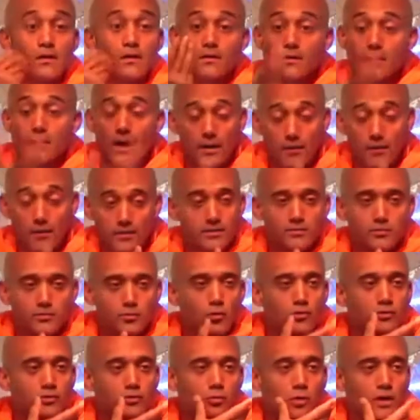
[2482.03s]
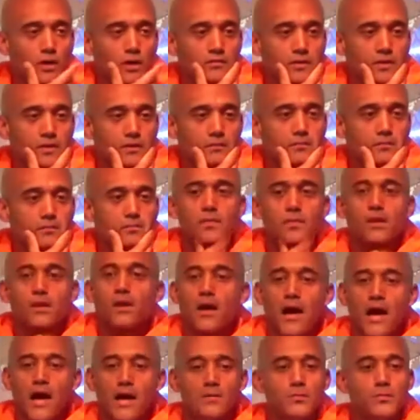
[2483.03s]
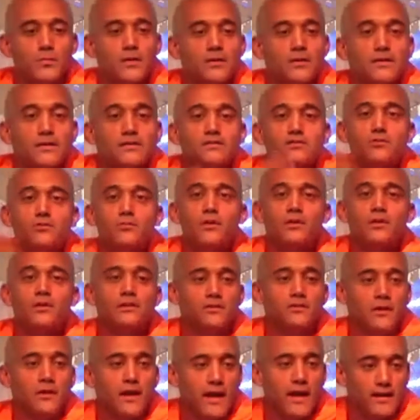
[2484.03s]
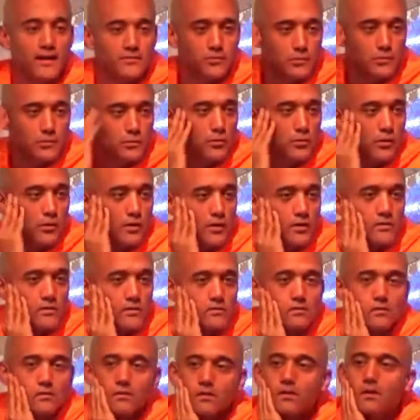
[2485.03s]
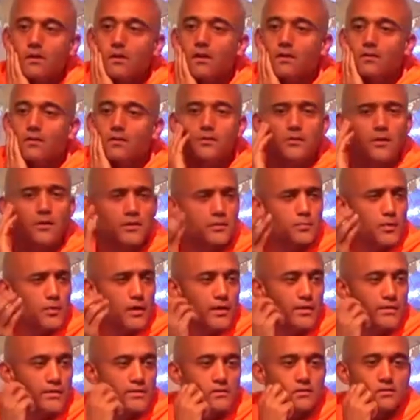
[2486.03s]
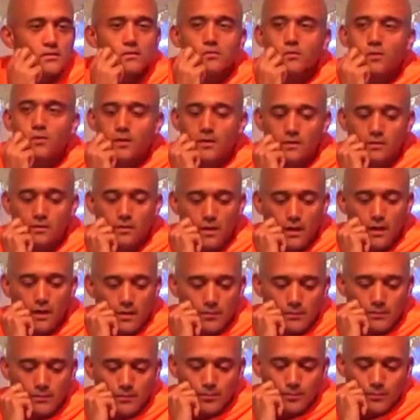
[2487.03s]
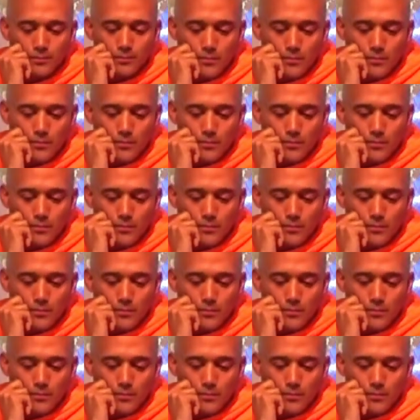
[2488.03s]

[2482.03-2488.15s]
i already told you one of them i'm a mere instrument in your hands o lord there are other prayers where um,